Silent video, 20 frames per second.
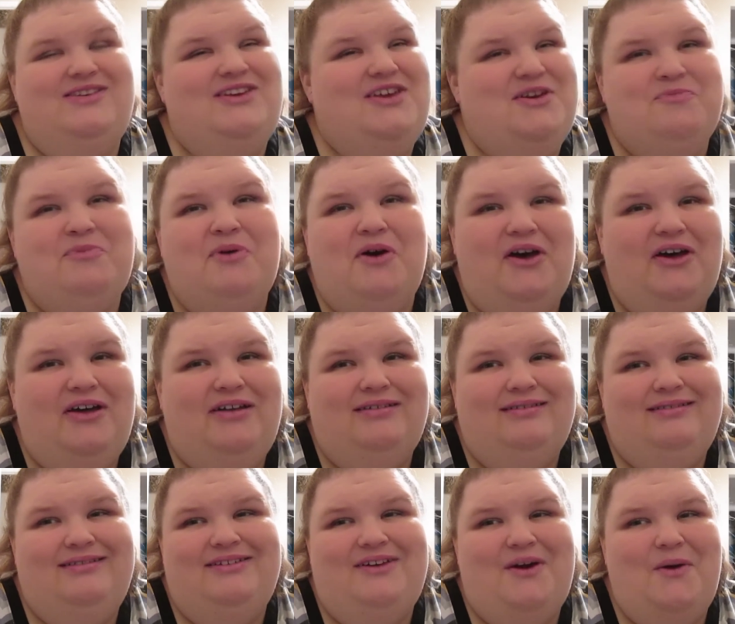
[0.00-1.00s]
keep
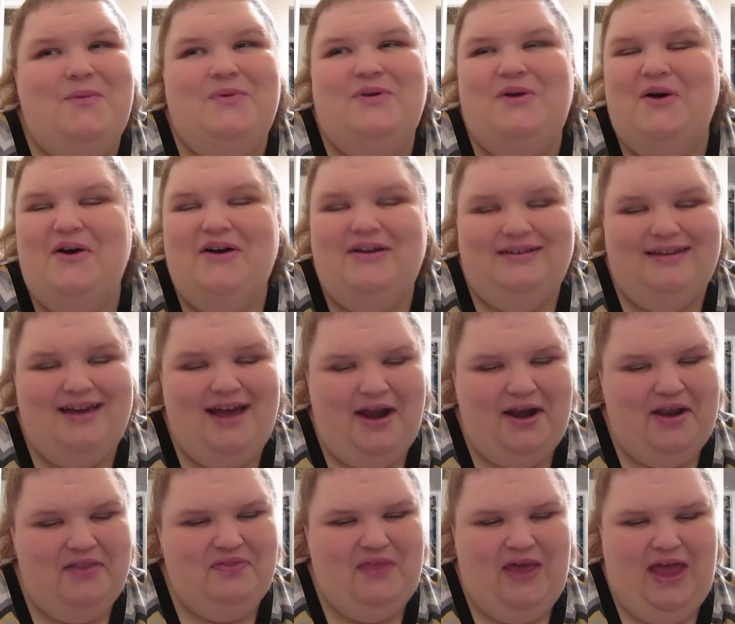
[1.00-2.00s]
on going on
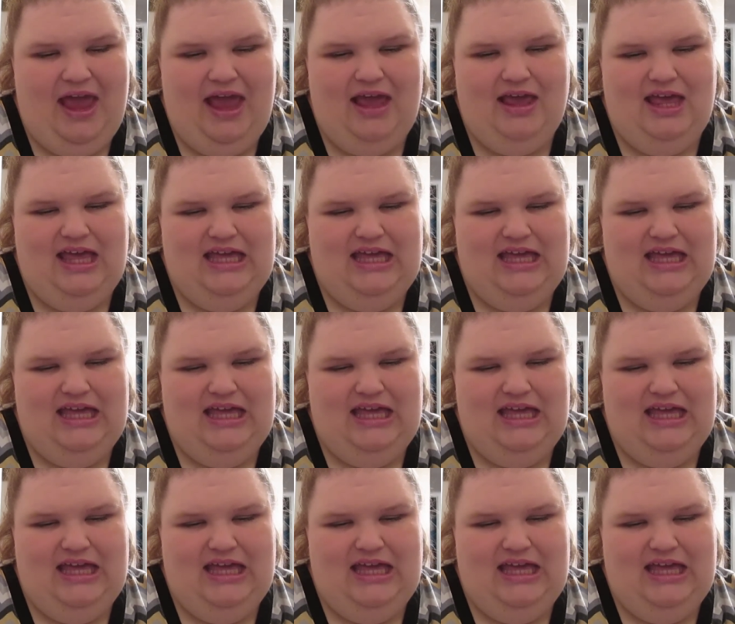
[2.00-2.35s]
kind of thing.